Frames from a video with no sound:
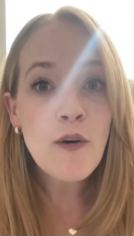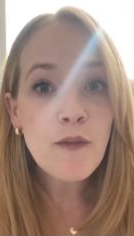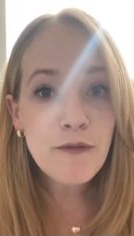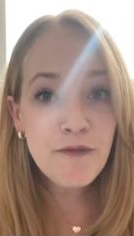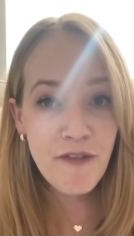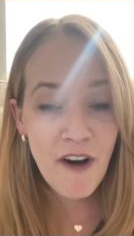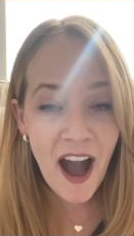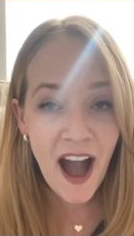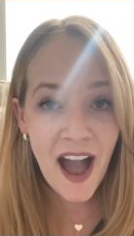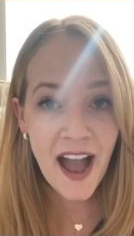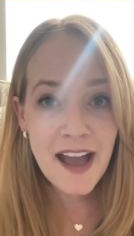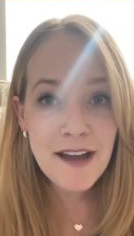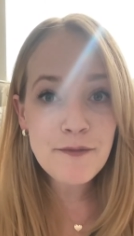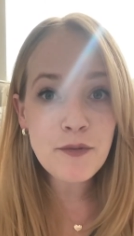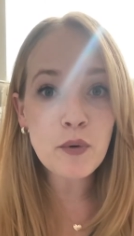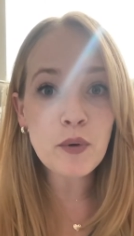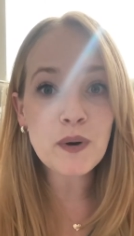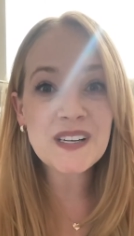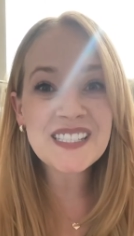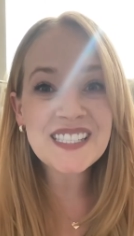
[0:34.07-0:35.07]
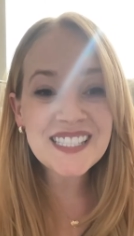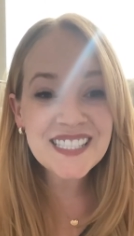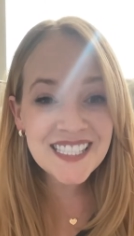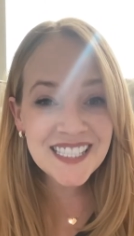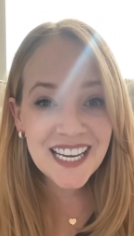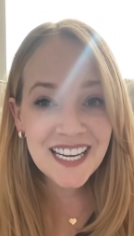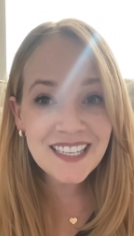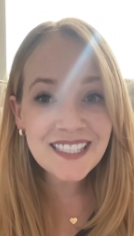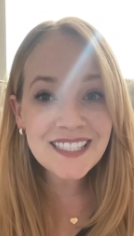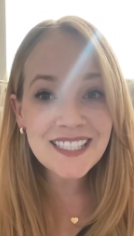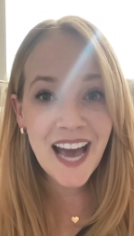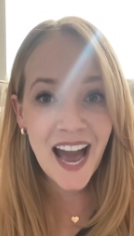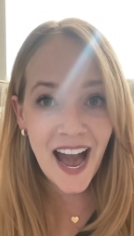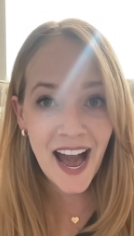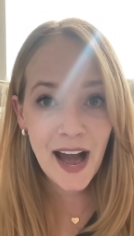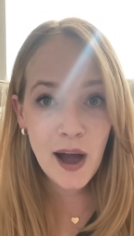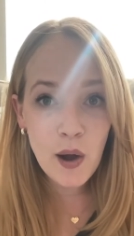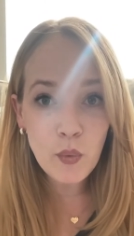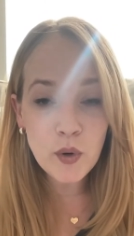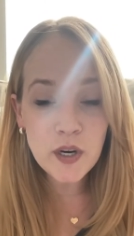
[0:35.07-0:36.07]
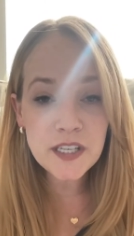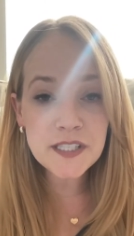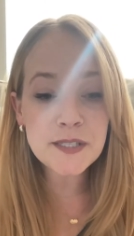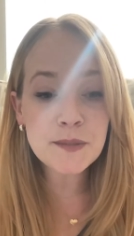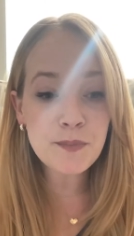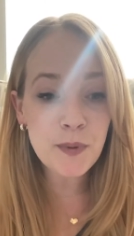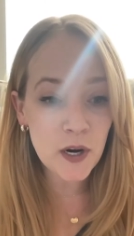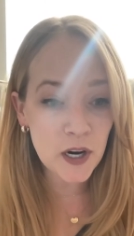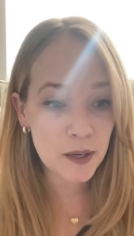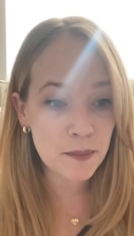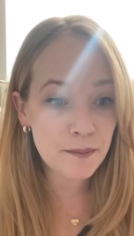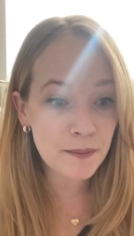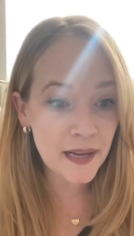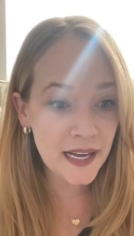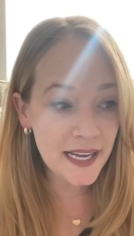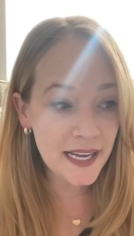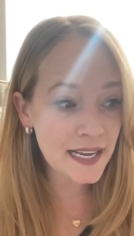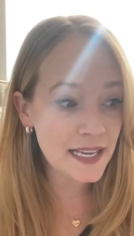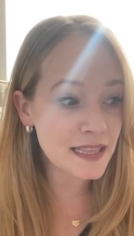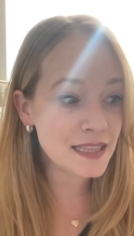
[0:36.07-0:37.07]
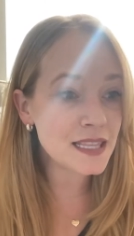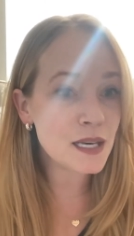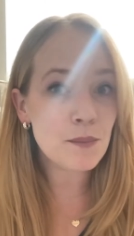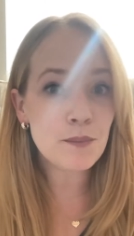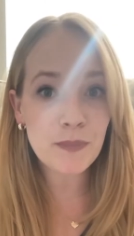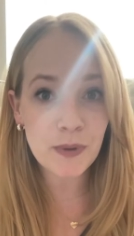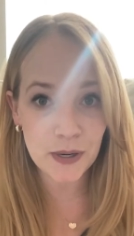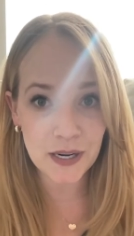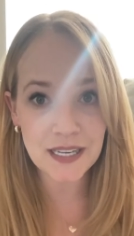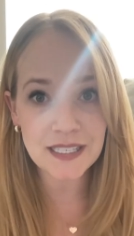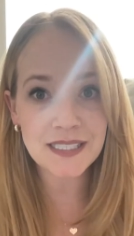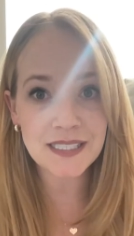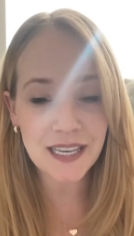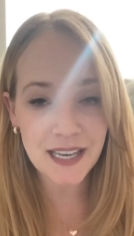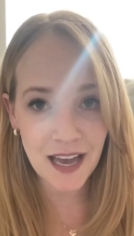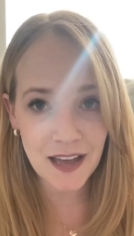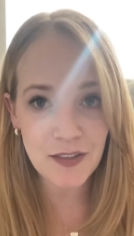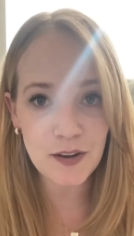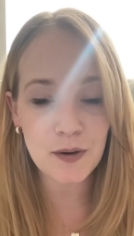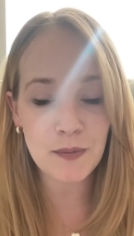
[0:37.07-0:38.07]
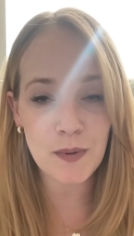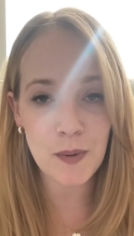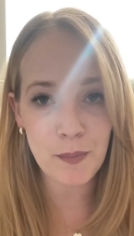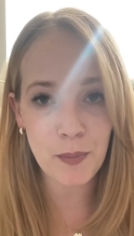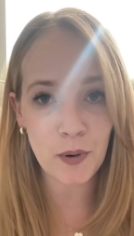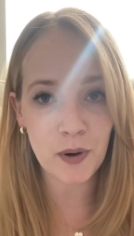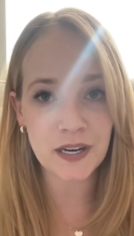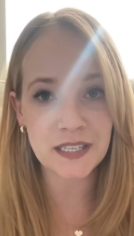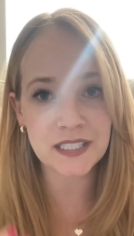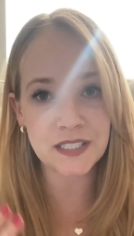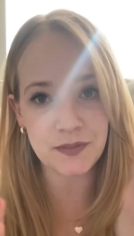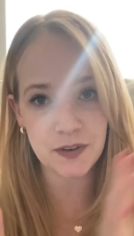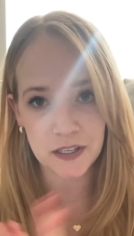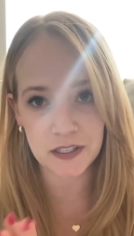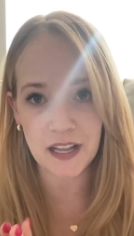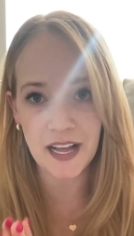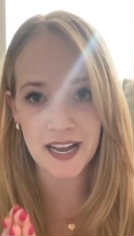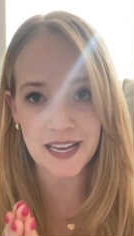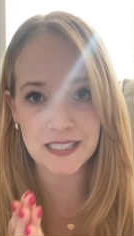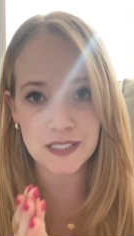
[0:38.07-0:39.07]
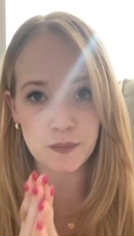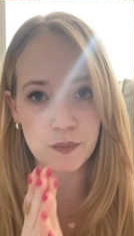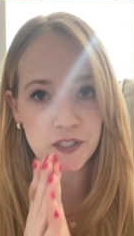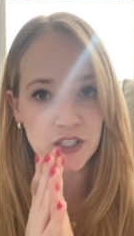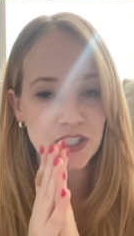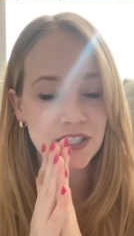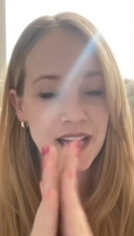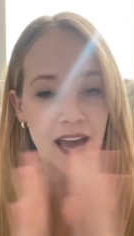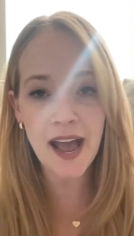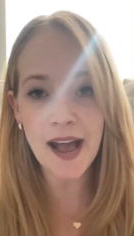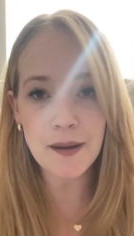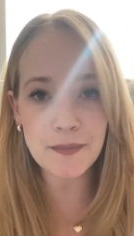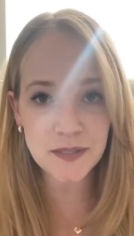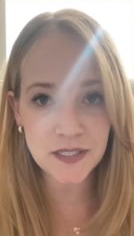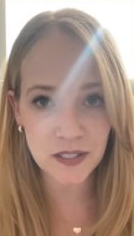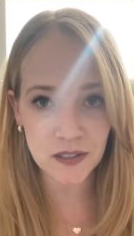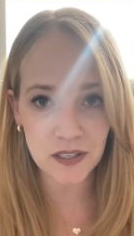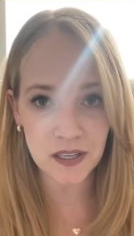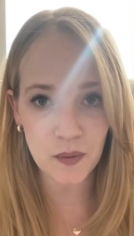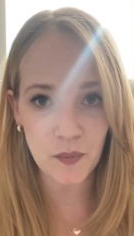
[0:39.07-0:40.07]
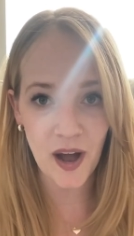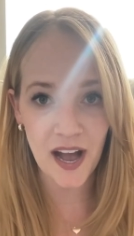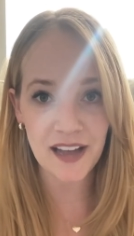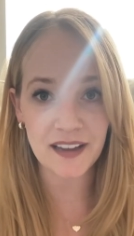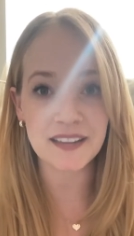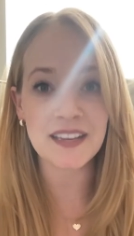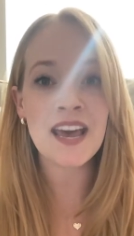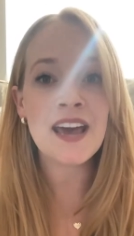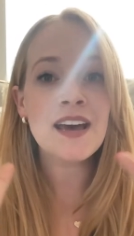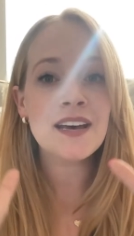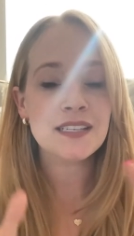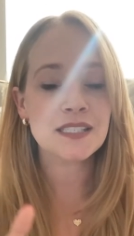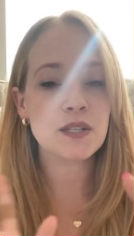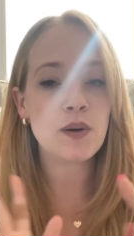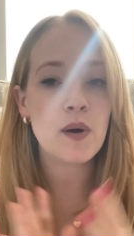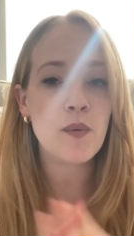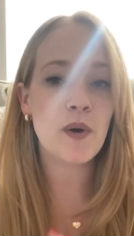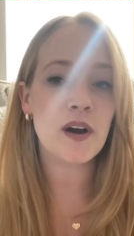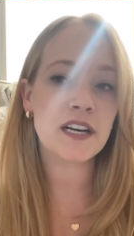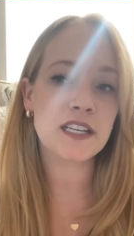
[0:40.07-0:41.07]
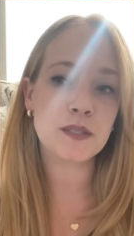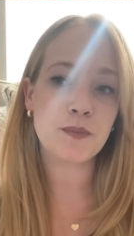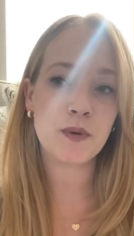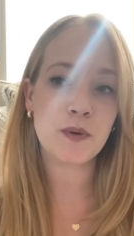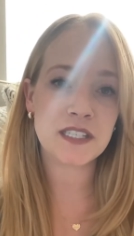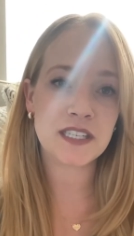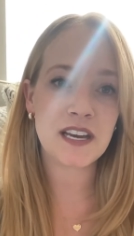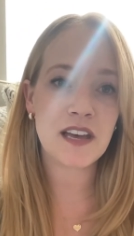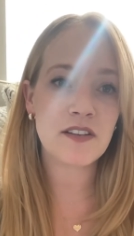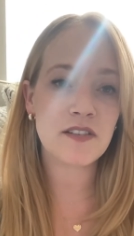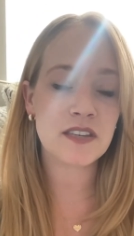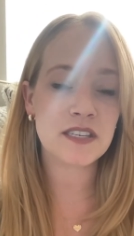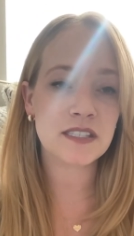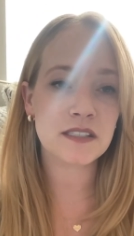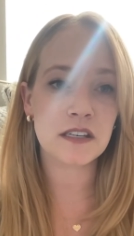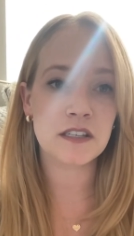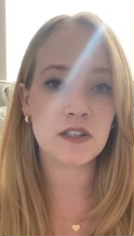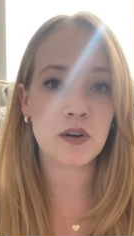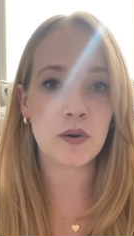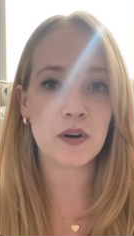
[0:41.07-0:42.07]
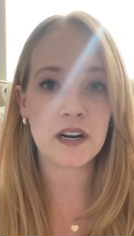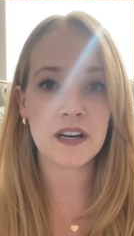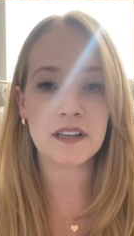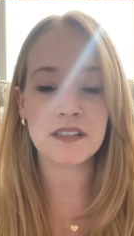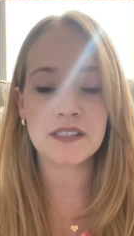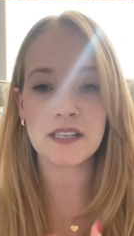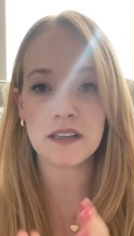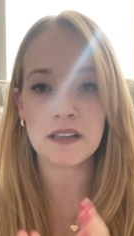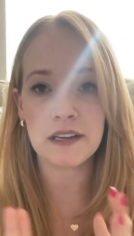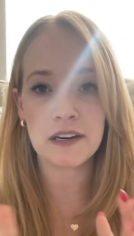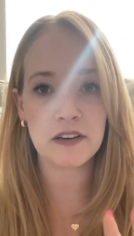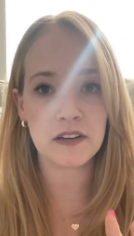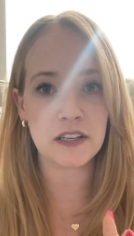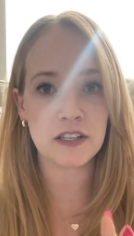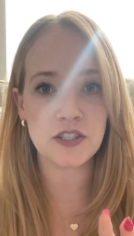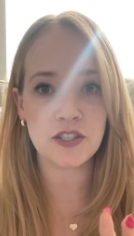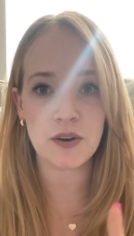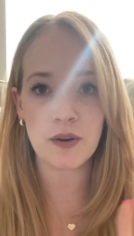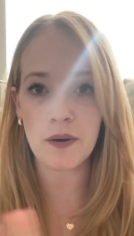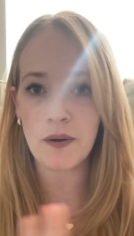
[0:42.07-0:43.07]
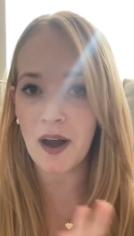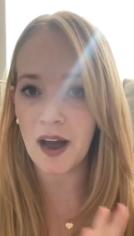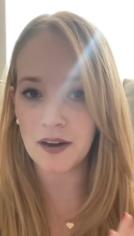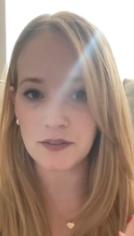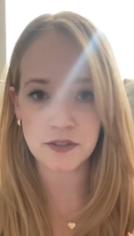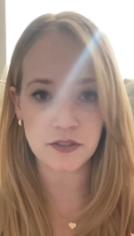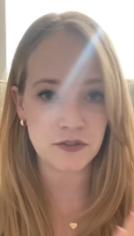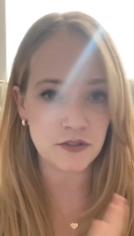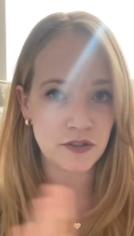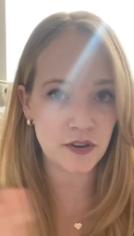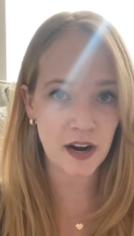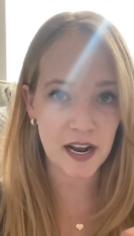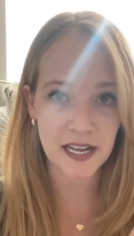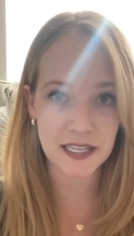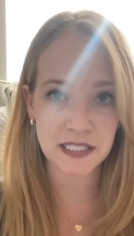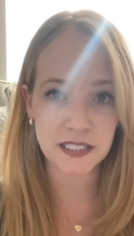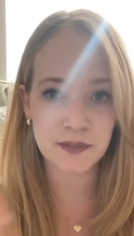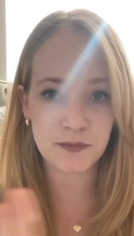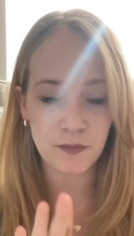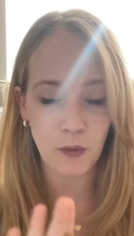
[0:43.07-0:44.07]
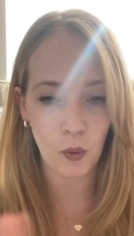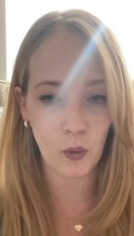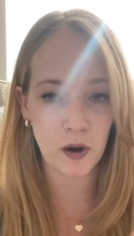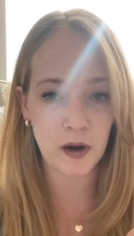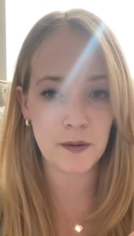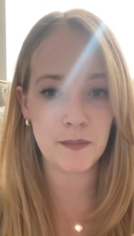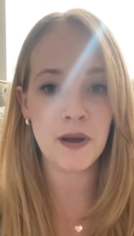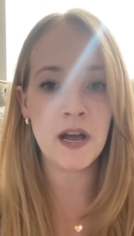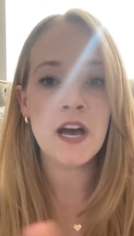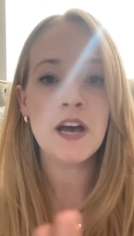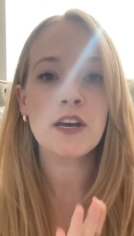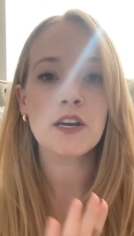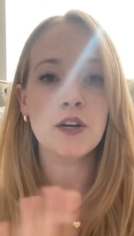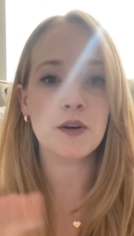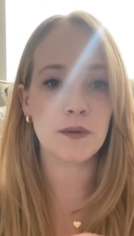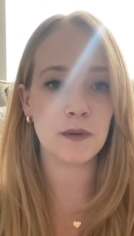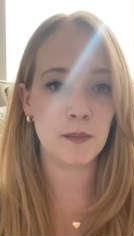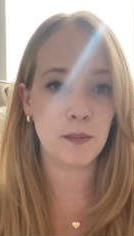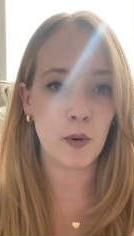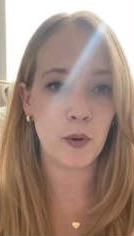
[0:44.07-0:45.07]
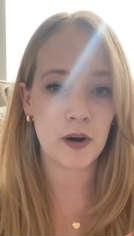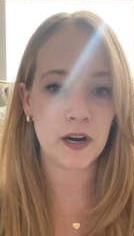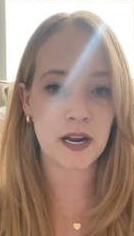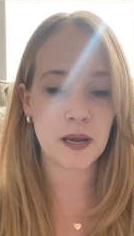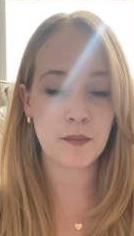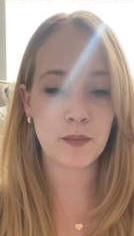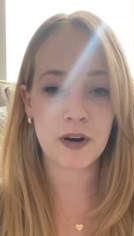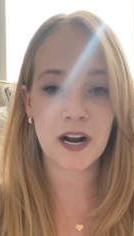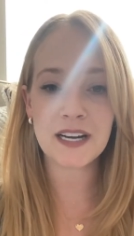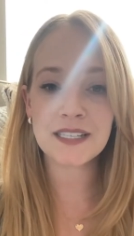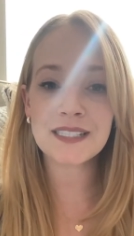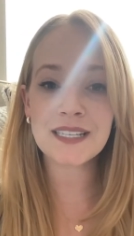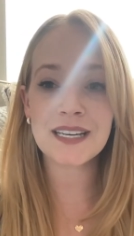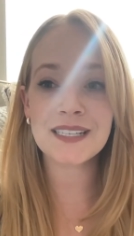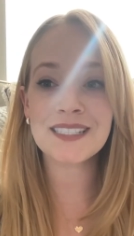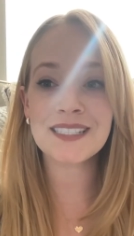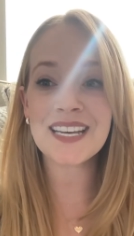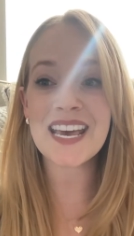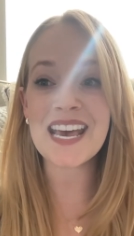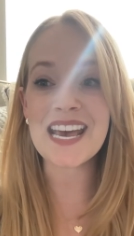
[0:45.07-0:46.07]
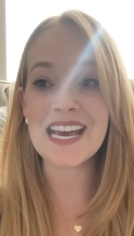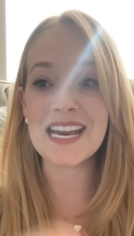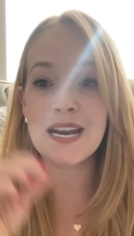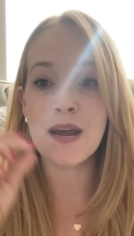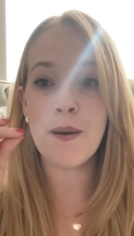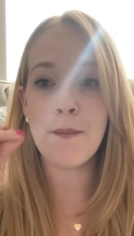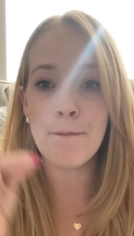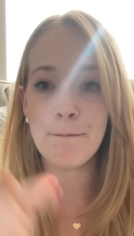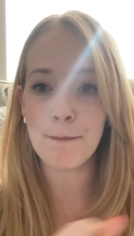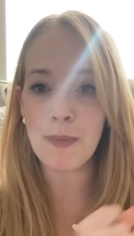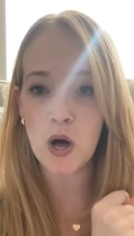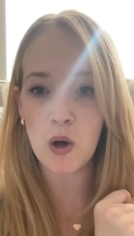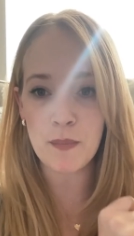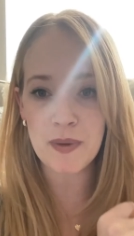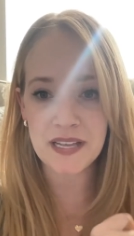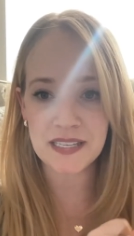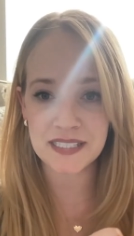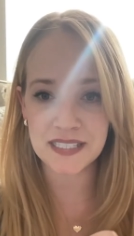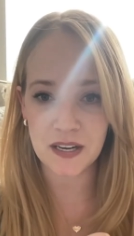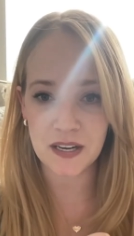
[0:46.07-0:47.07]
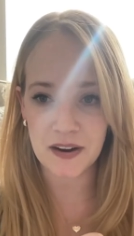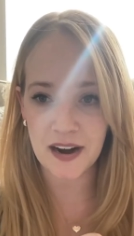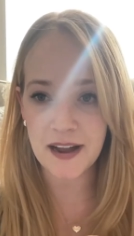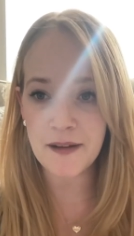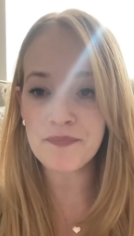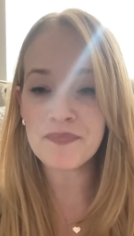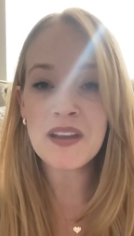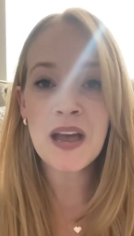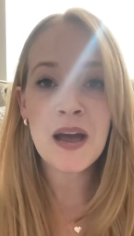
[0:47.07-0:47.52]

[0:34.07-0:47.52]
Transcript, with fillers: 5 or 6 hours per month putting together reports for clients, which is absolutely wild. So I wanted to put together this tutorial to literally show you how to transform your reporting process in moments, all right?